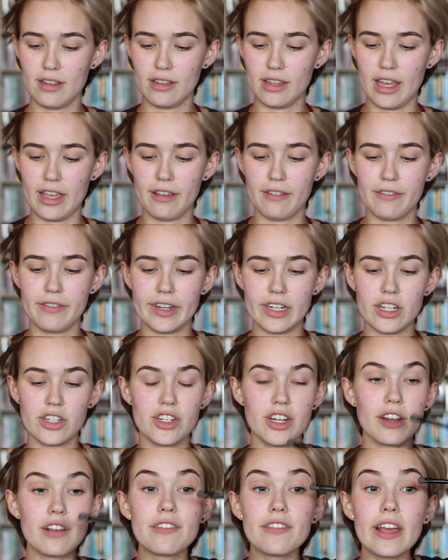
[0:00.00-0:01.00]
like
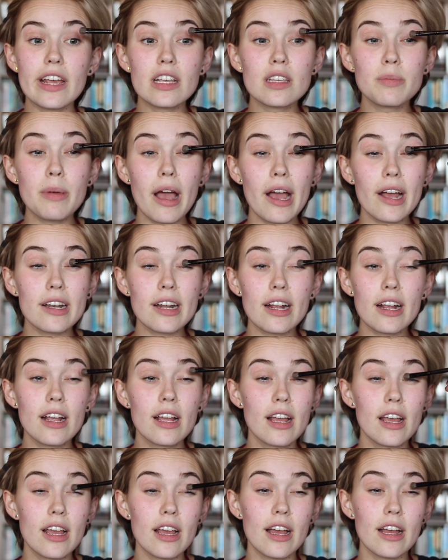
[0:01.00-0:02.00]
finishing face powder
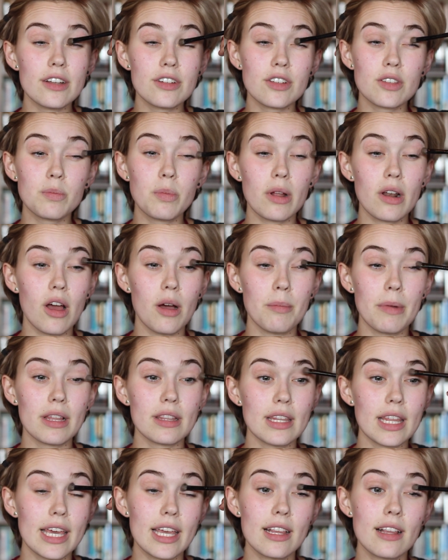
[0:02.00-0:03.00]
and just put it on my
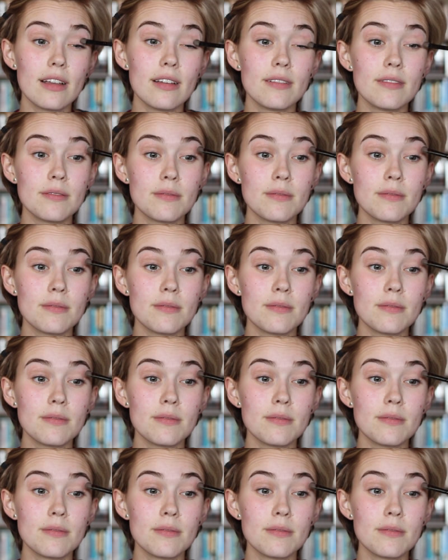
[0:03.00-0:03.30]
lid